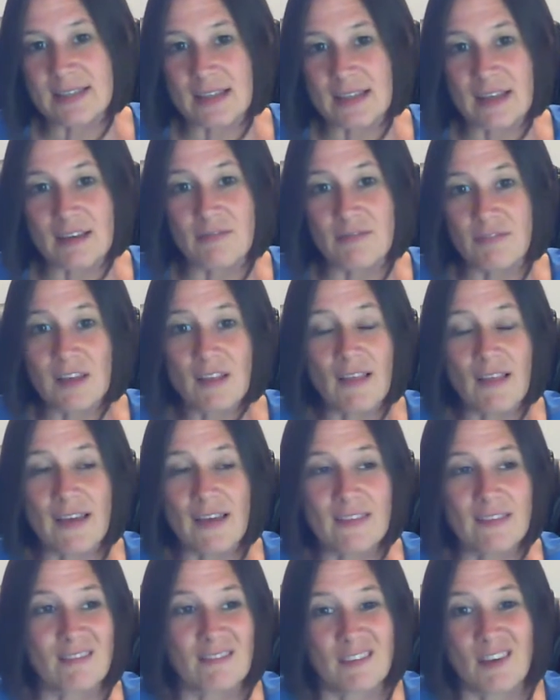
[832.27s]
and they feel
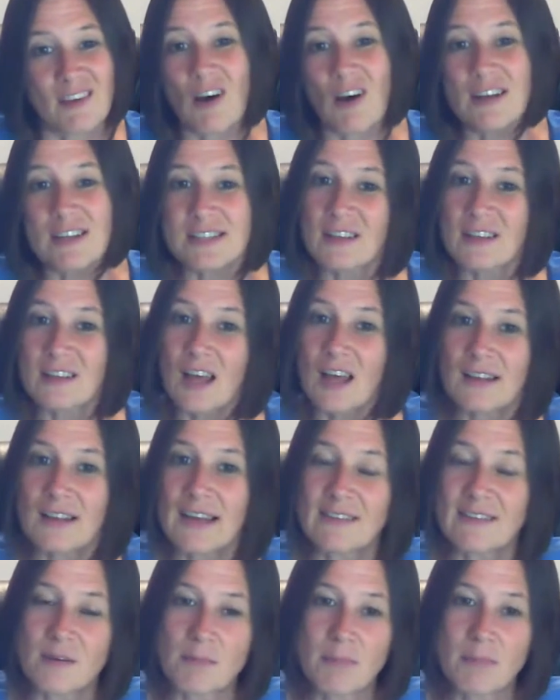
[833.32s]
like God is a lot
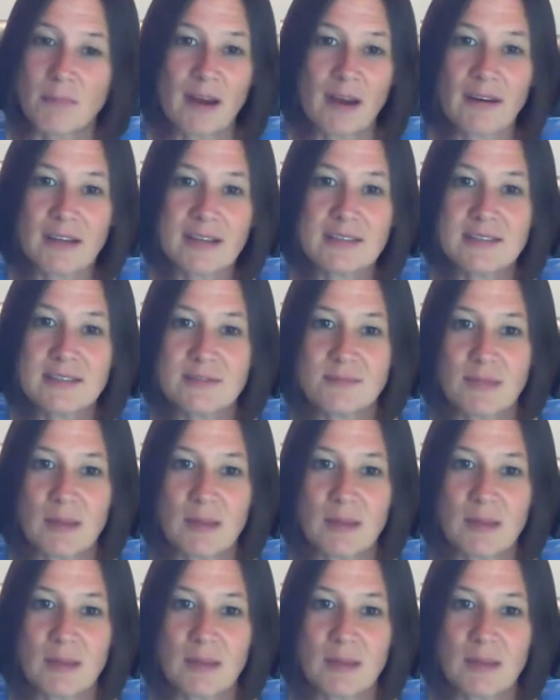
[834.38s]
like their parents.